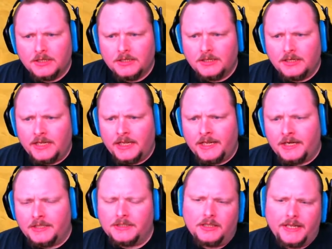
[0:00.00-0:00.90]
And a
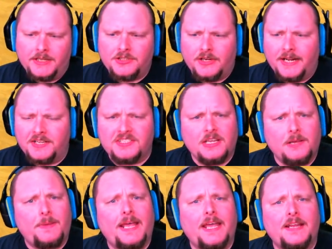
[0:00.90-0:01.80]
little link so you can skip
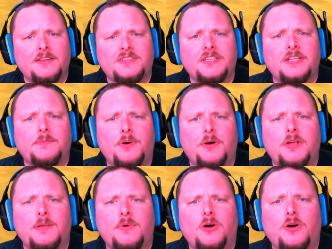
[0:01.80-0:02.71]
ahead and see the
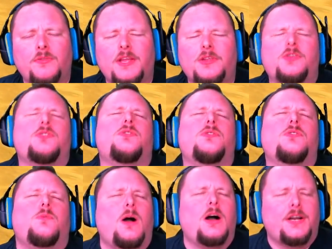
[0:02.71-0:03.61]
Pokeball that you
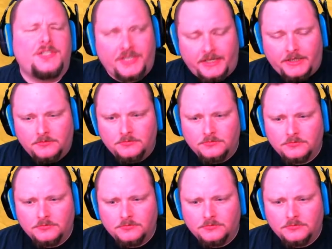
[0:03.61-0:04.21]
want to see.